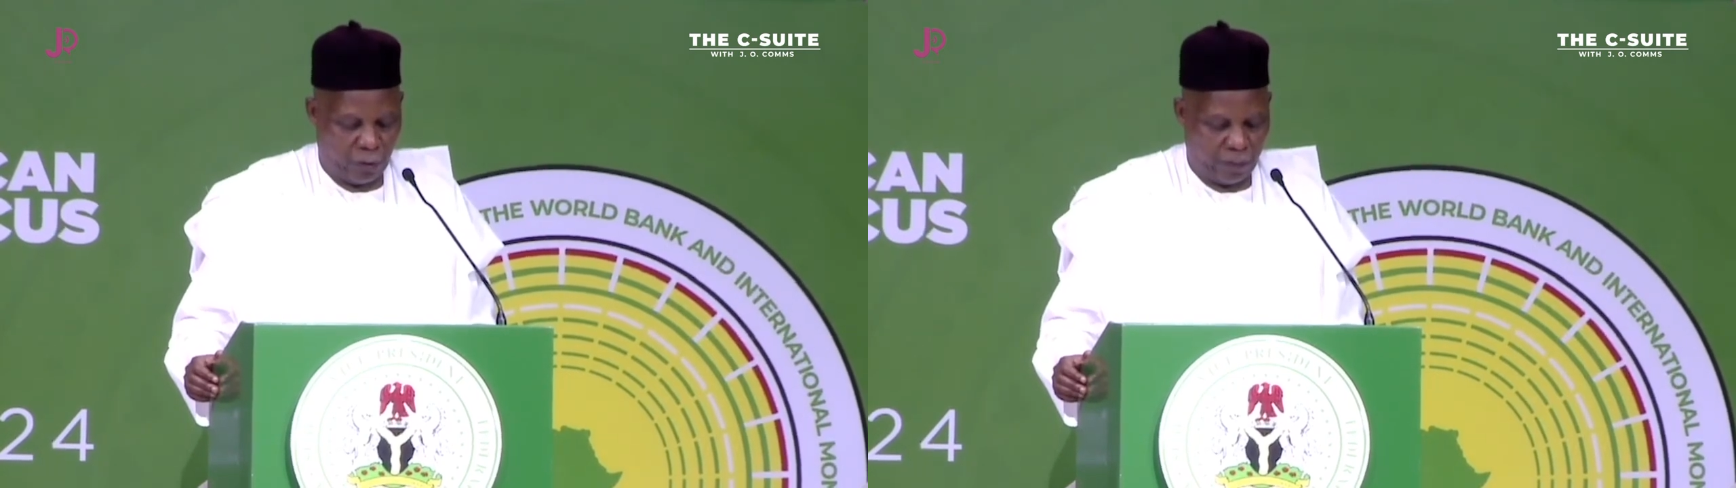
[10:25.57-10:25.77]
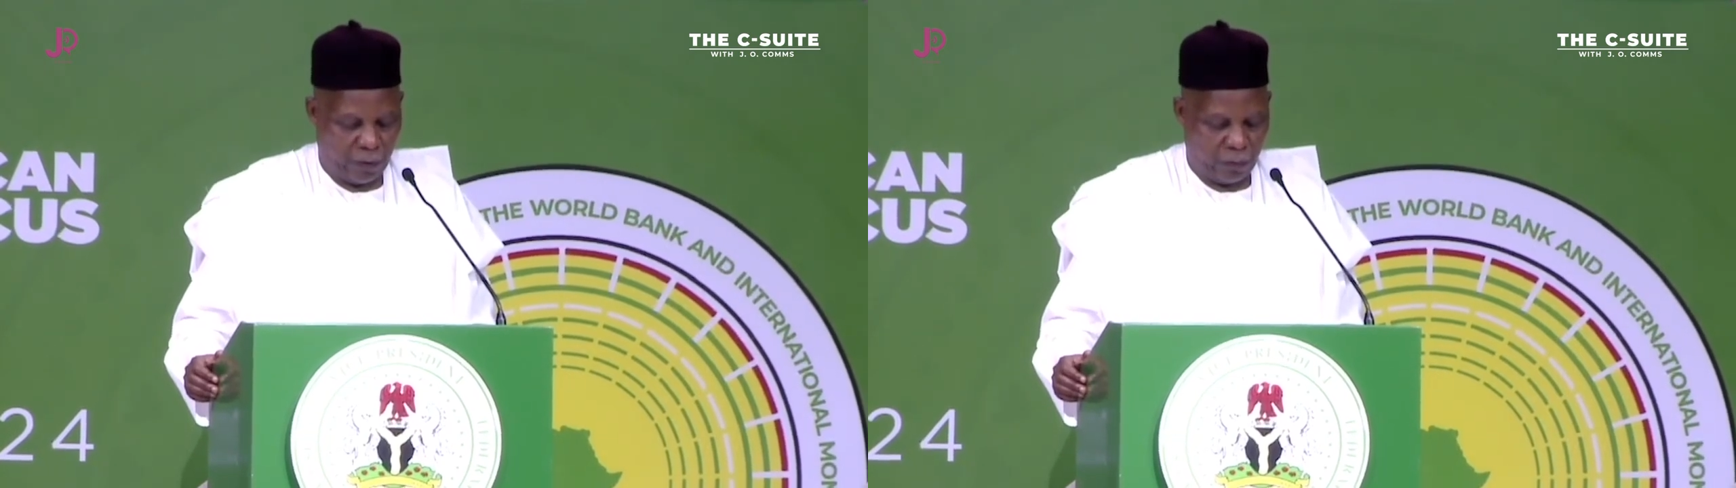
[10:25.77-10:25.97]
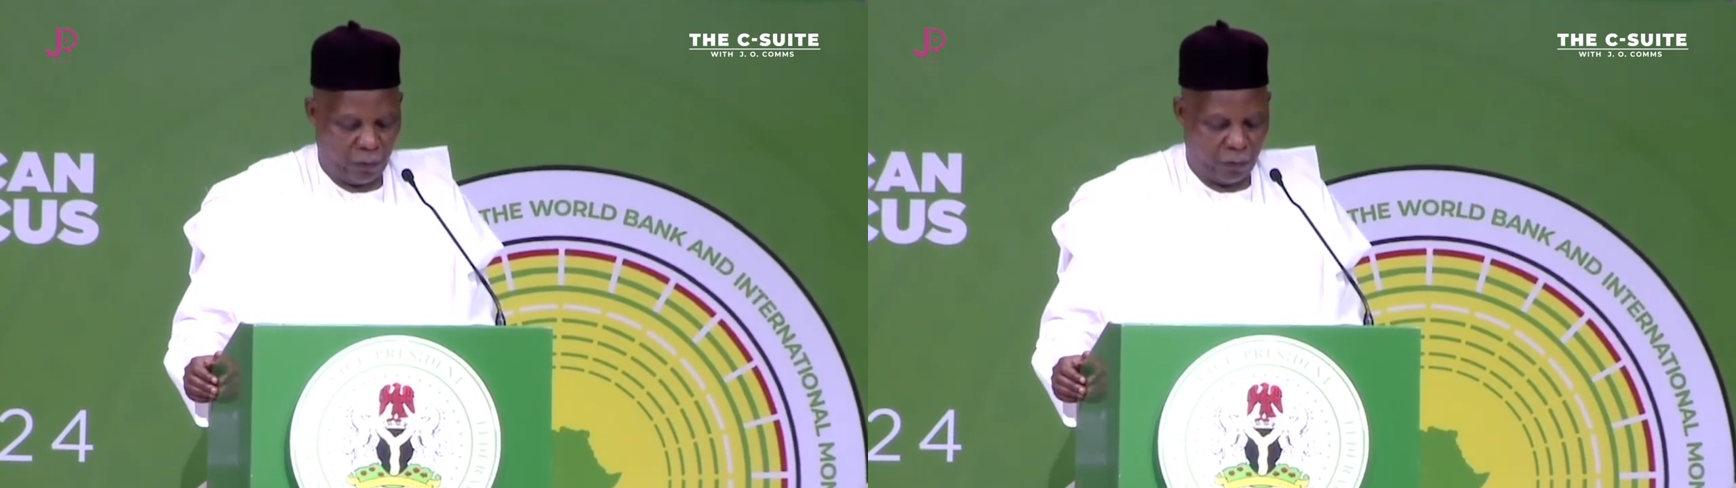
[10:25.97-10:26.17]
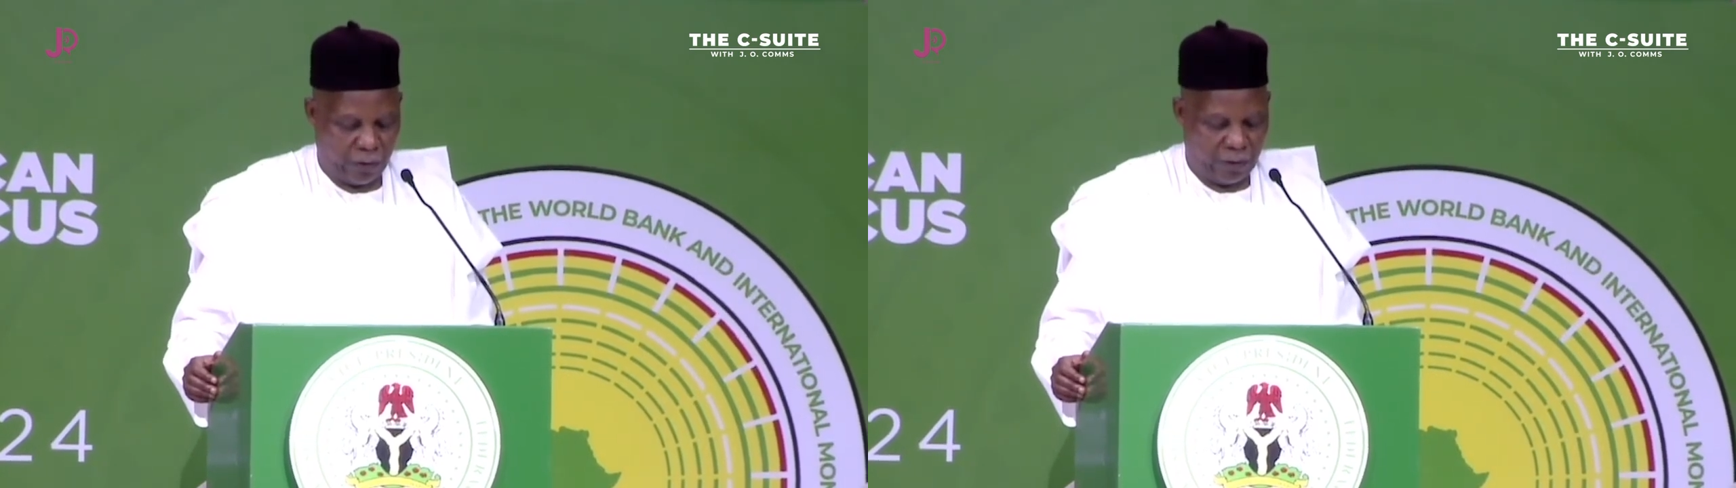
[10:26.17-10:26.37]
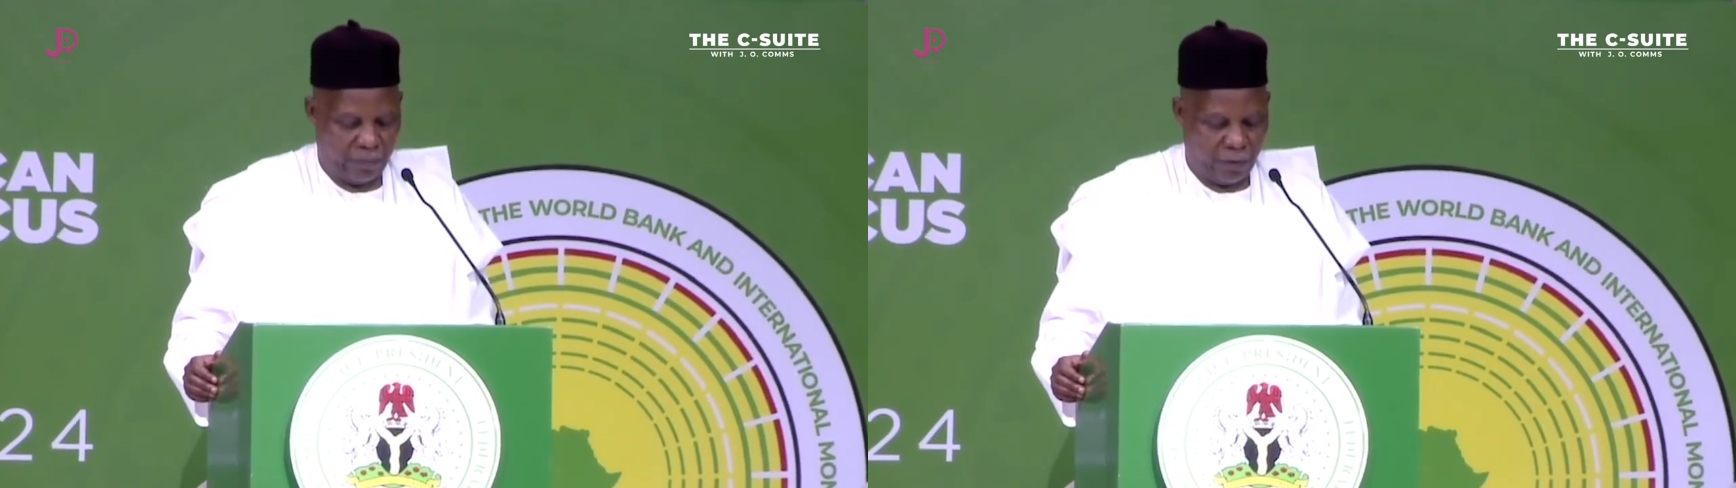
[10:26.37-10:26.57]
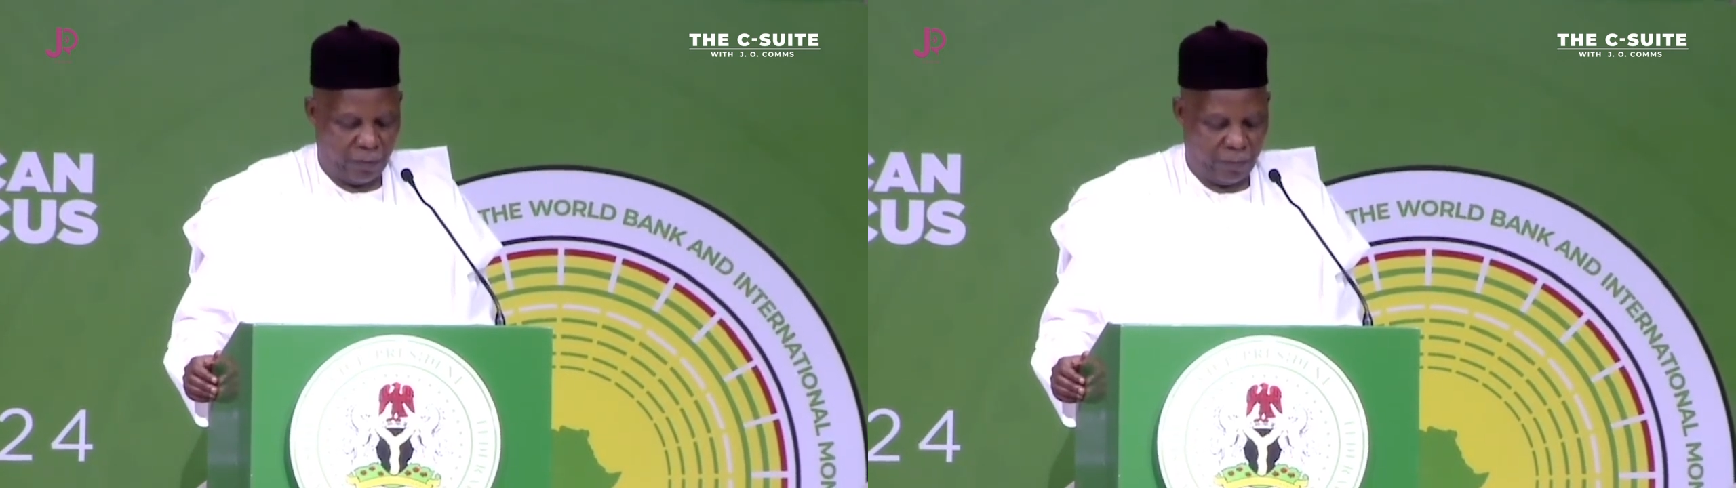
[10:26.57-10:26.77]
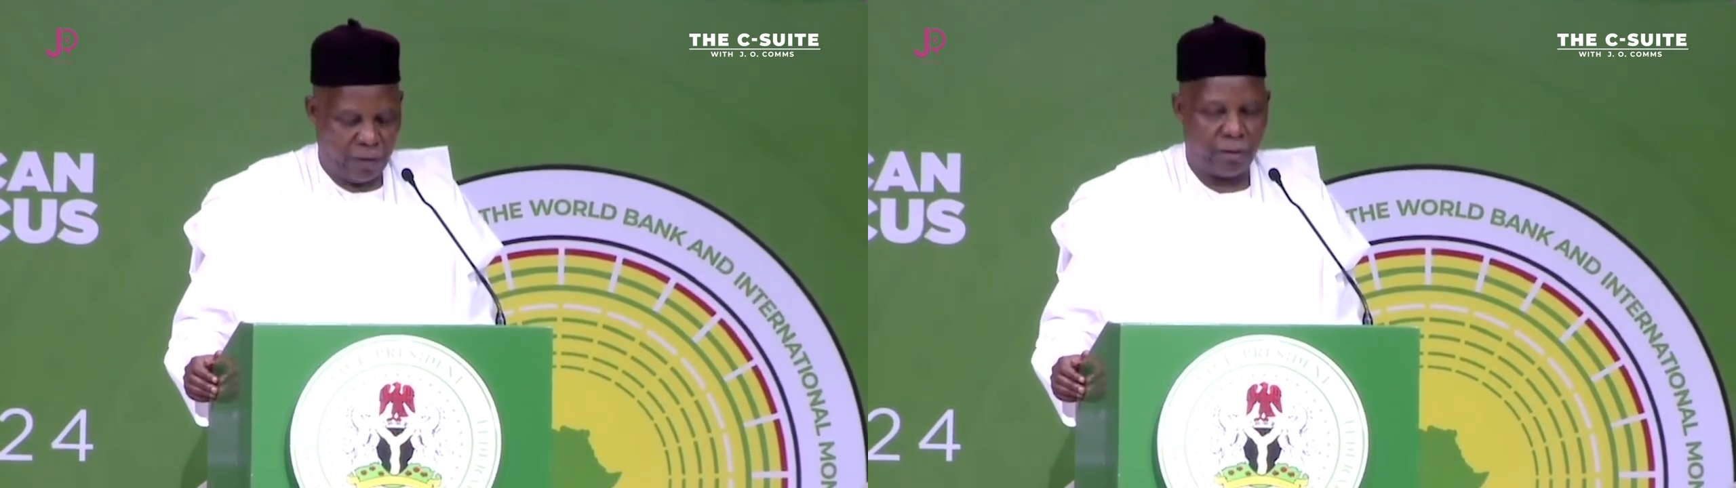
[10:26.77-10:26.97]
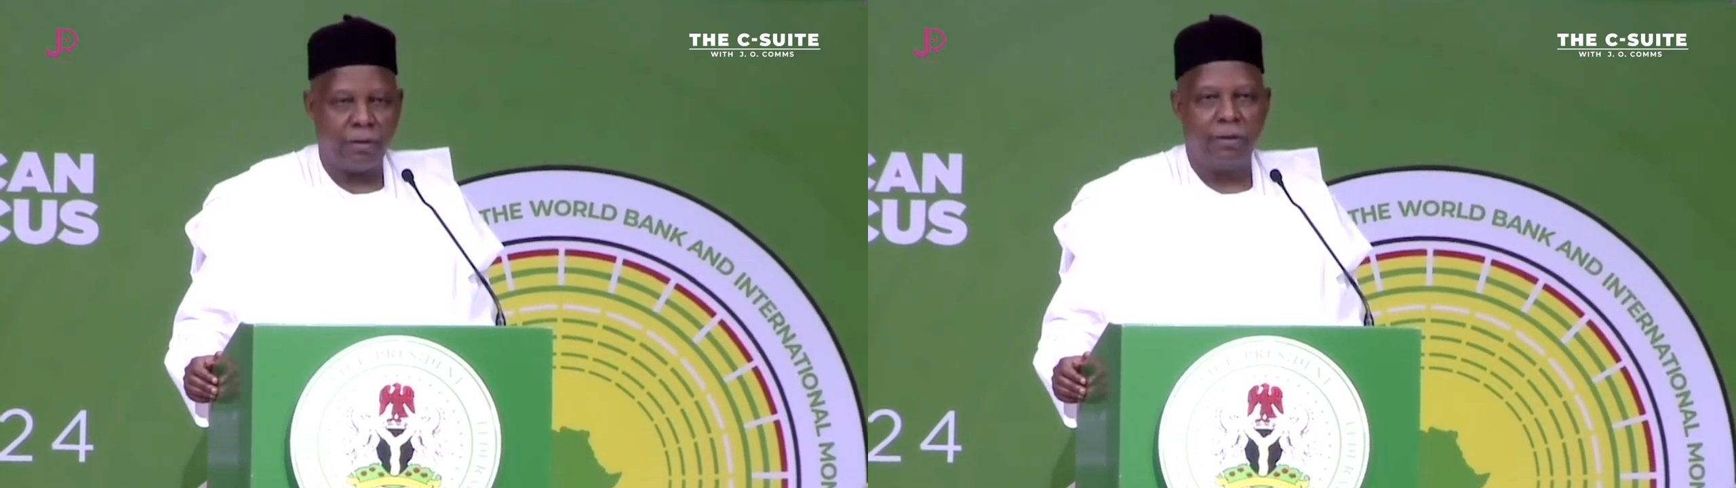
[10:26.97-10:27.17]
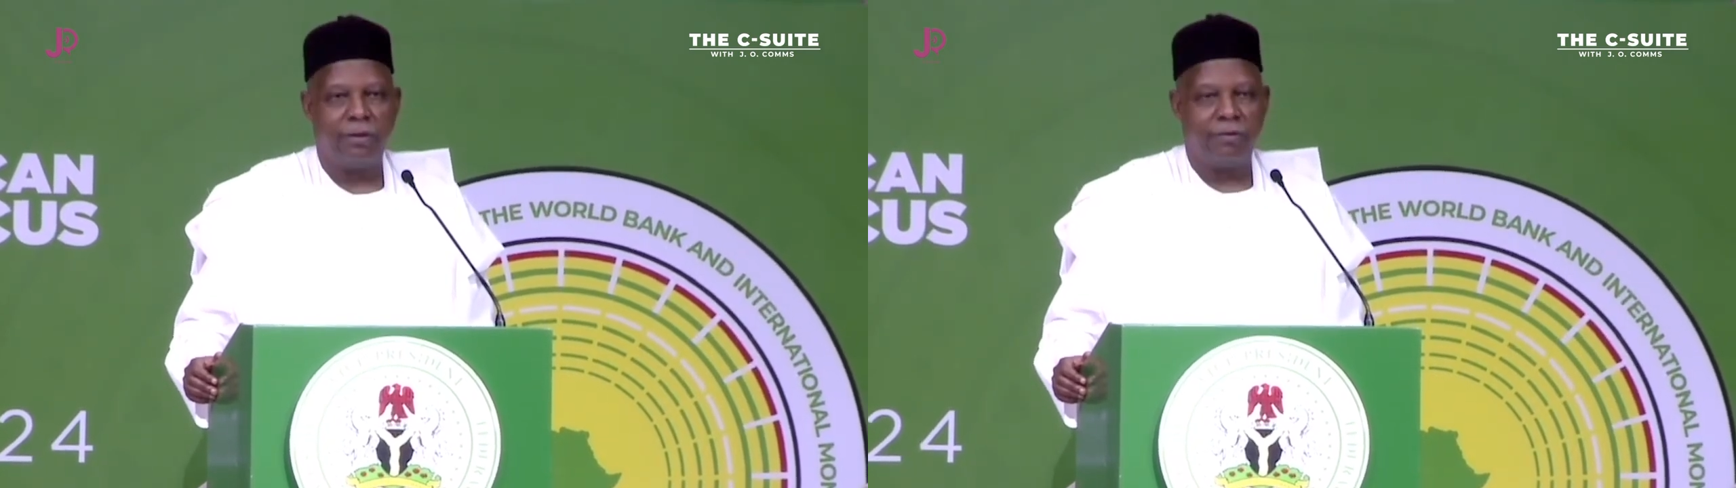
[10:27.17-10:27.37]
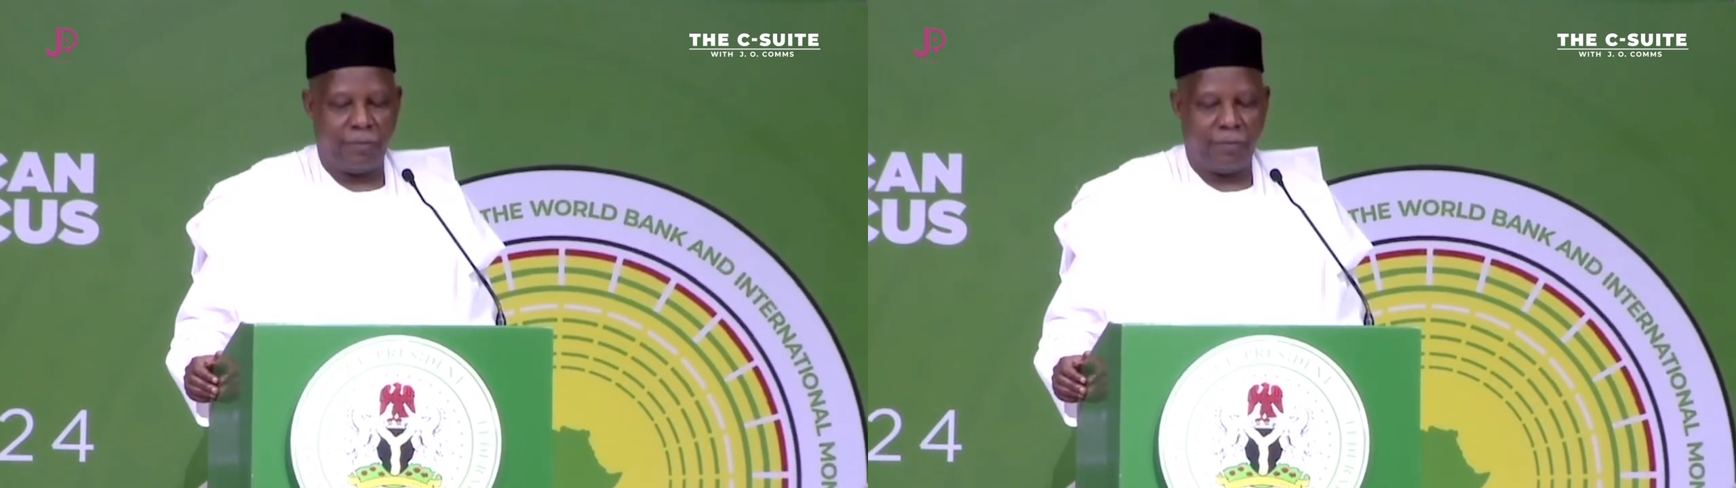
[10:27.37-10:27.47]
economic growth and development,